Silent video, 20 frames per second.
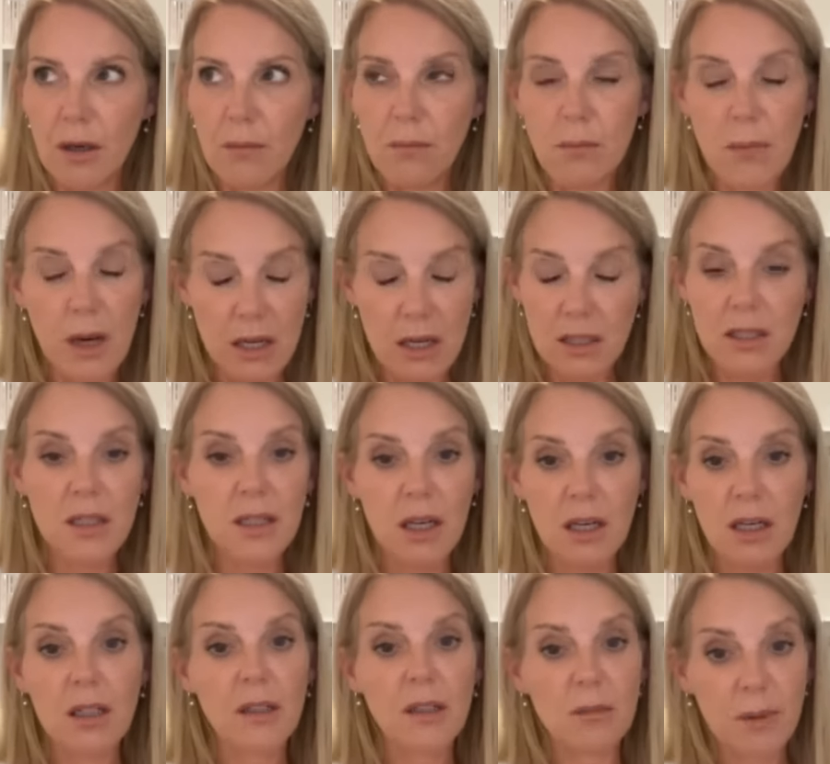master that
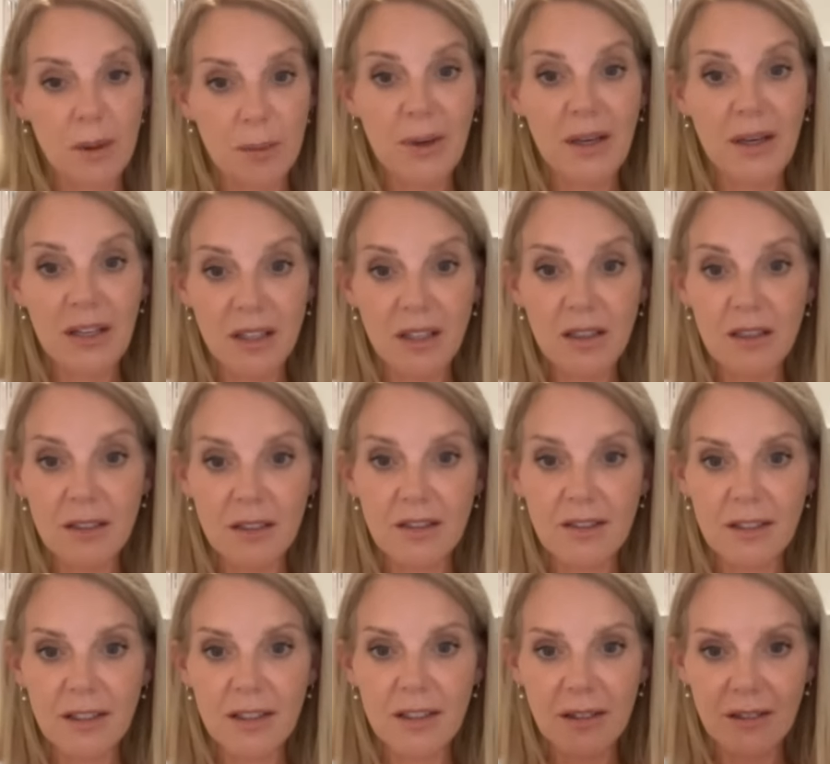a little bit better
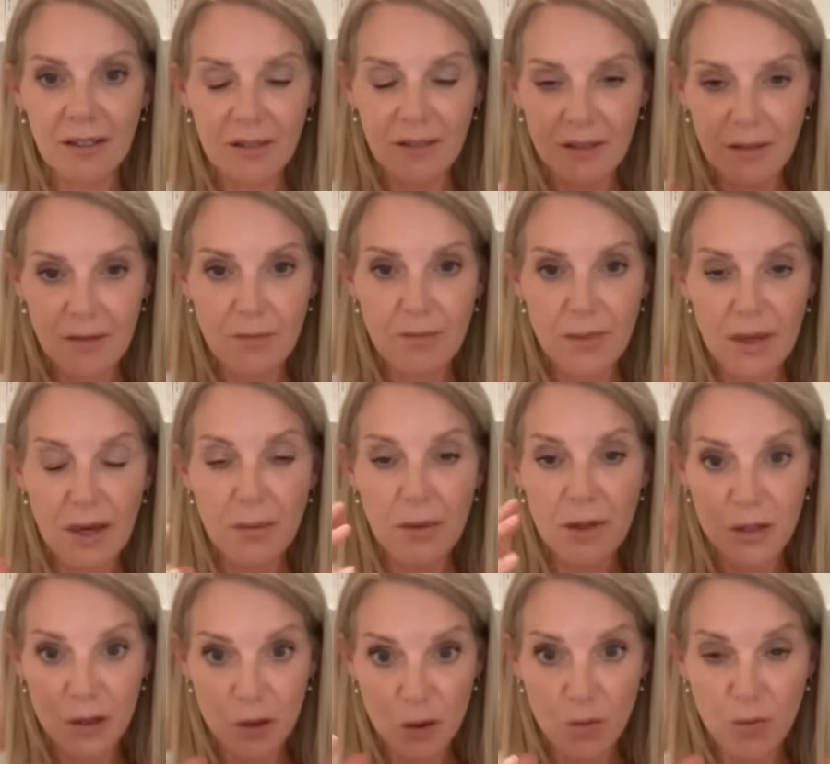and be able
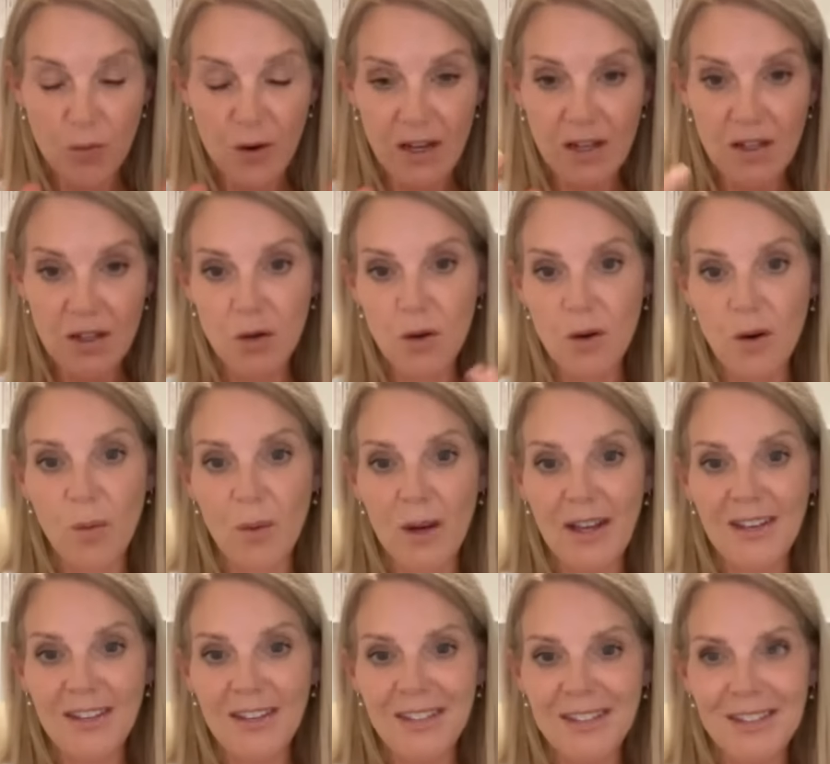to direct your
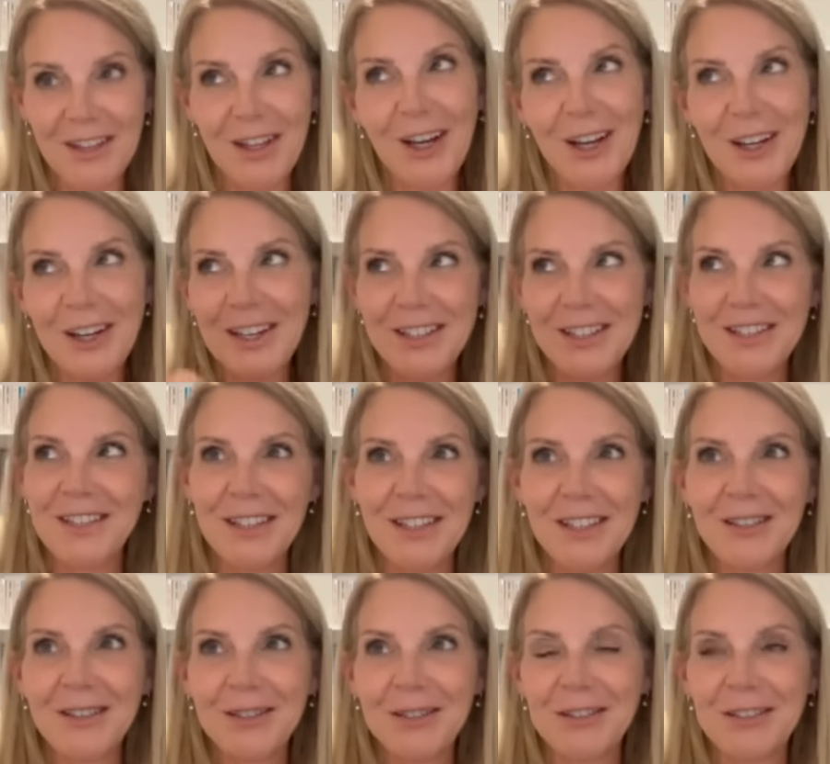awareness, like I
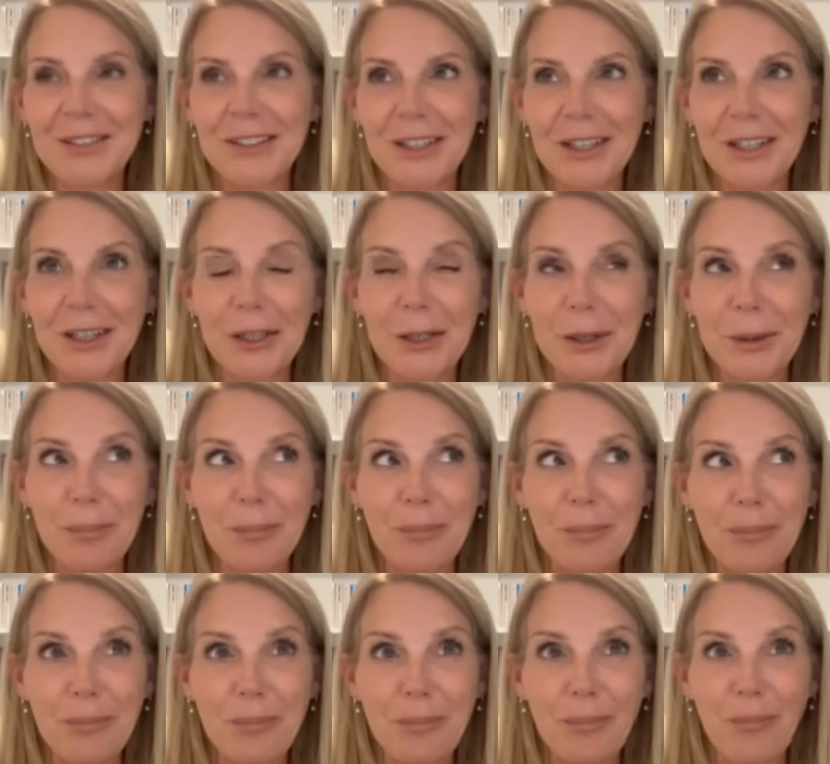said
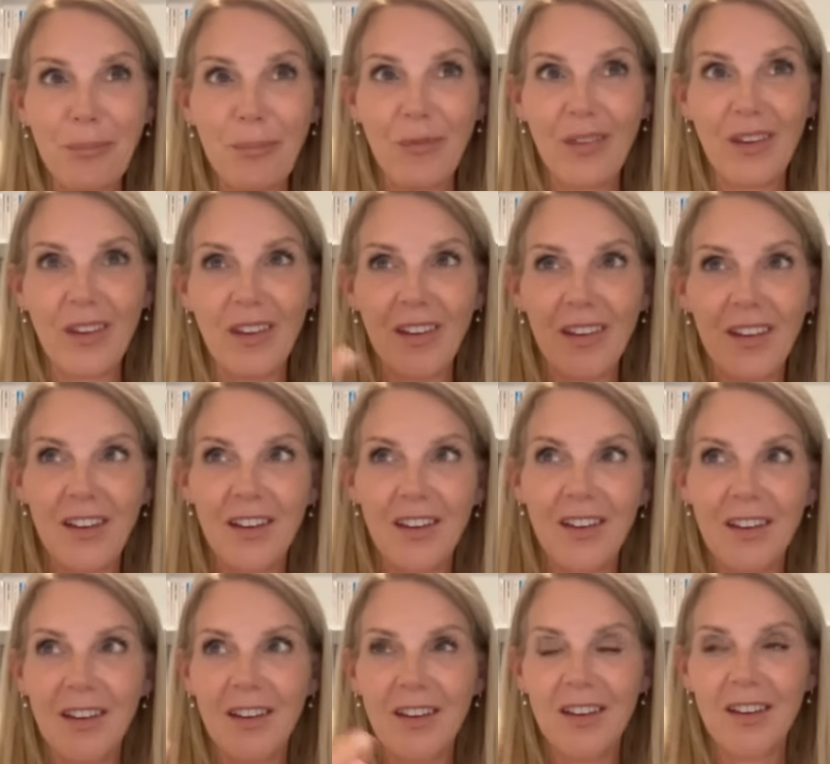in
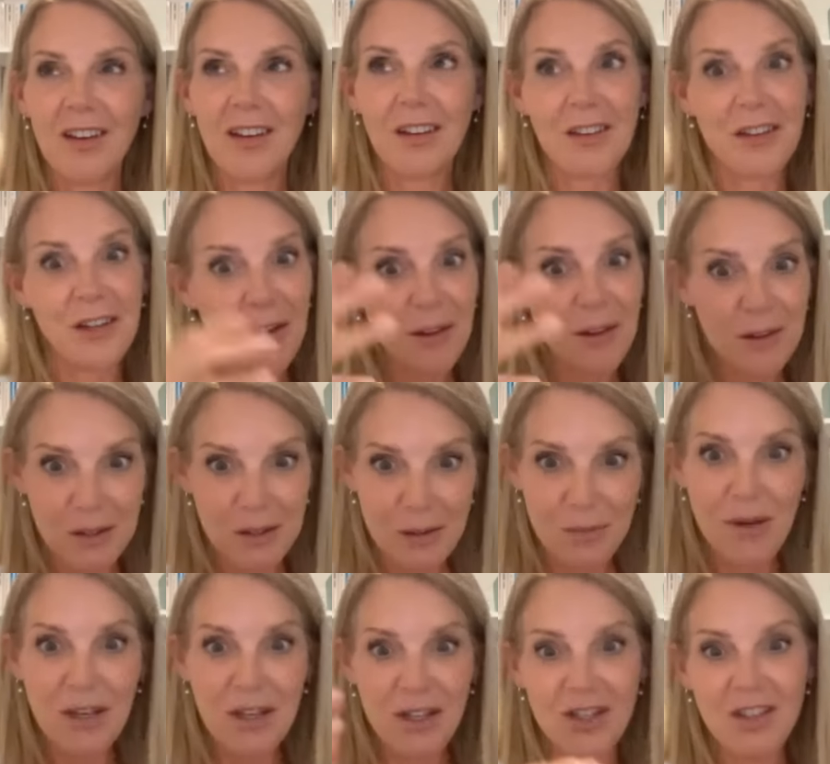the other
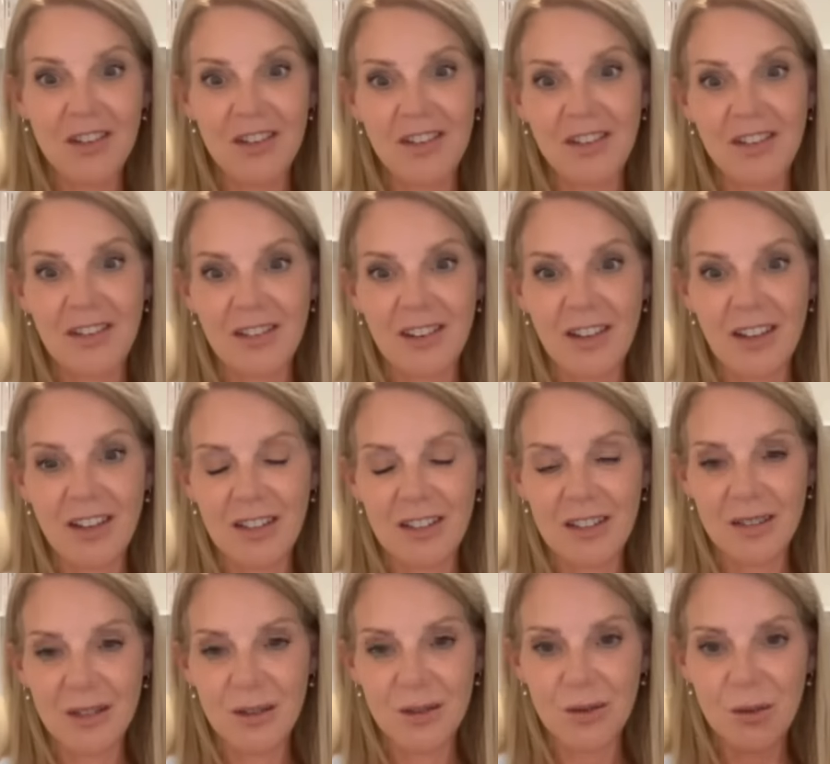dimension, I
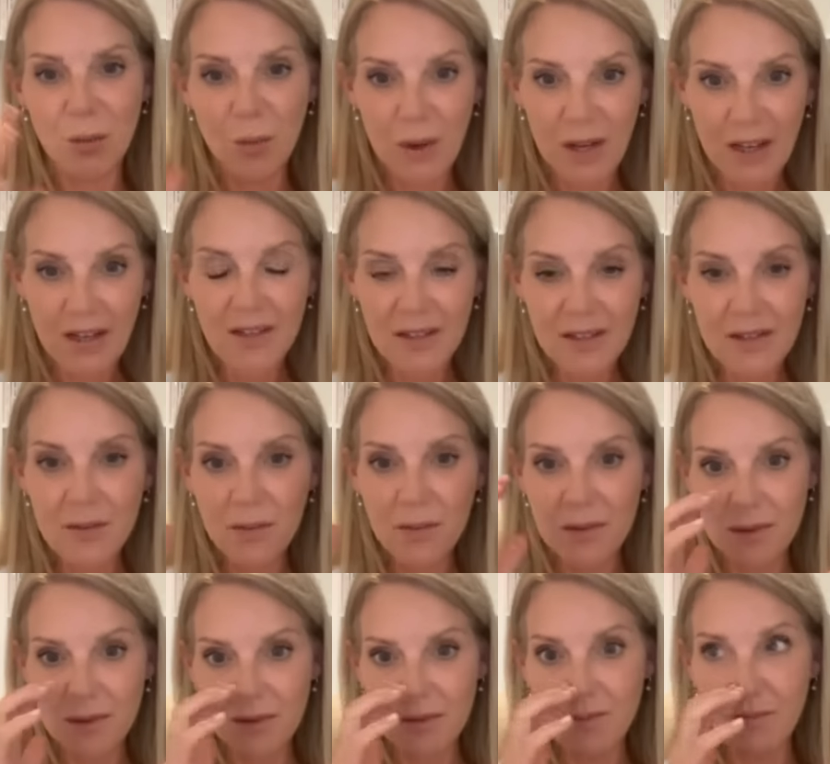understood awareness
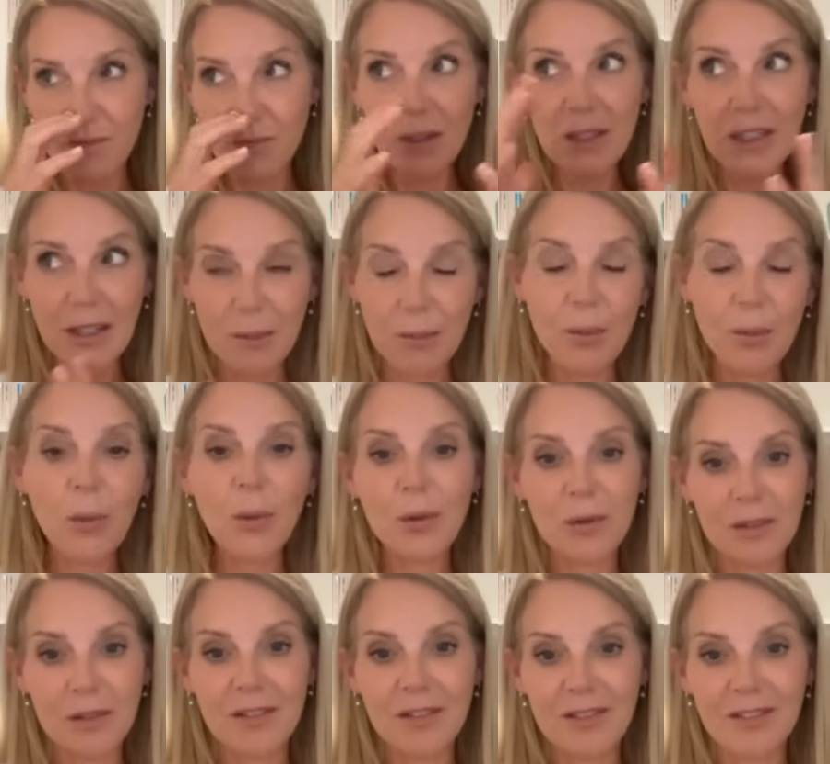was really
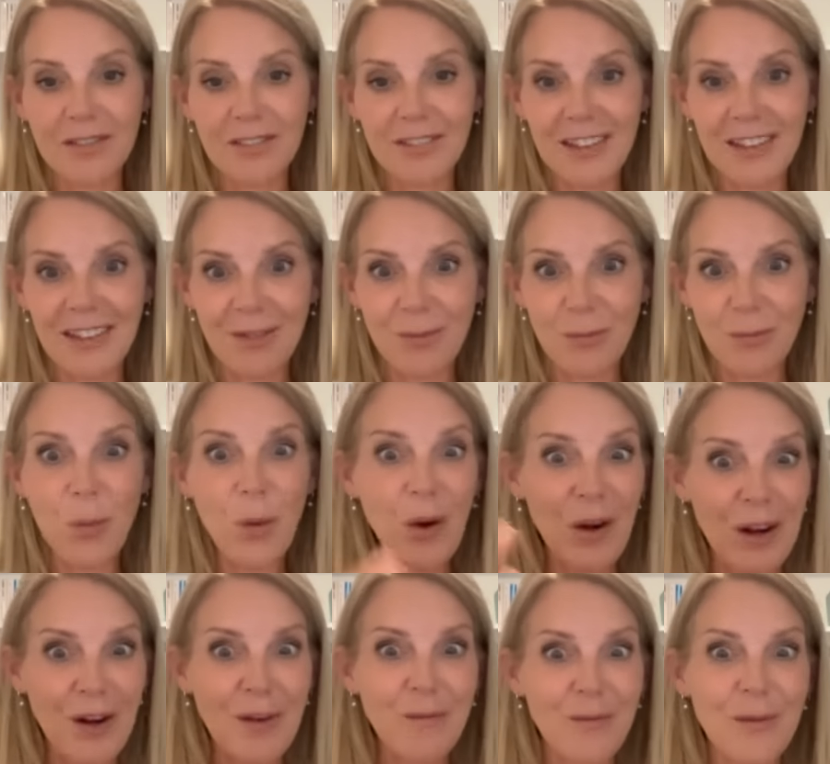important in
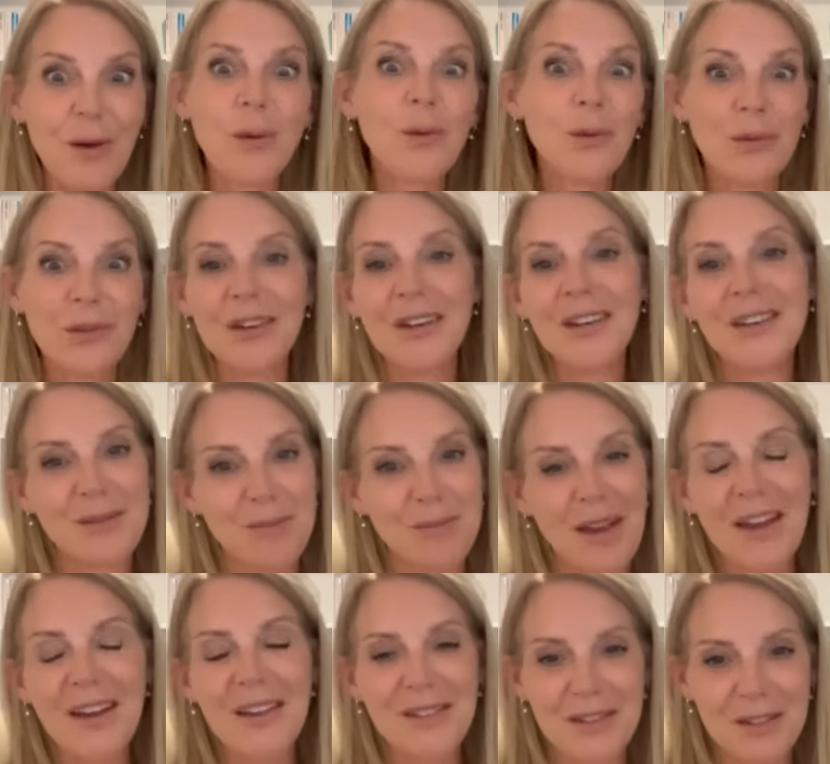what unfolds and
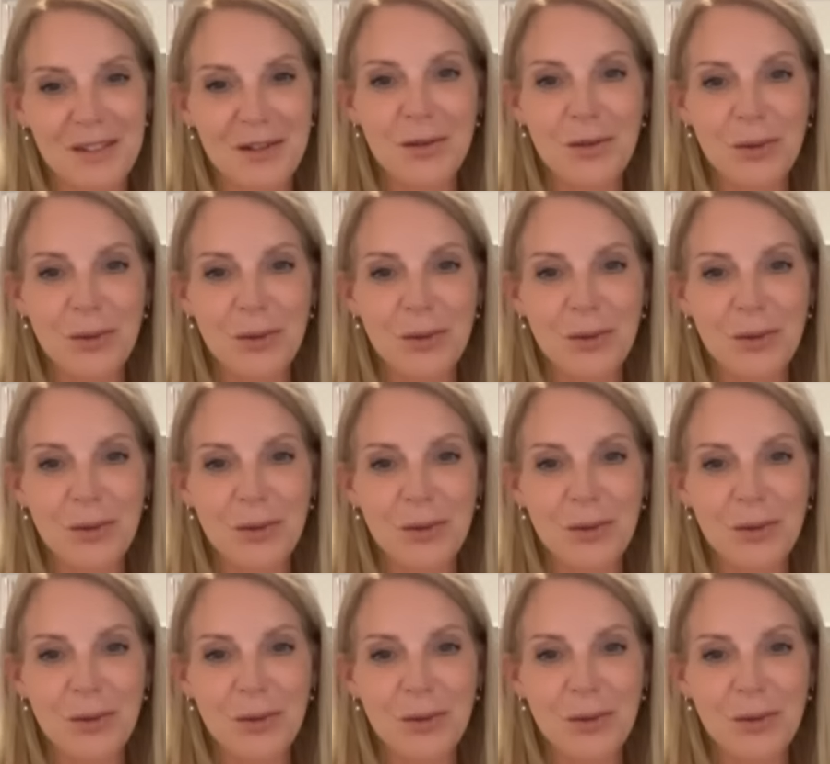expands in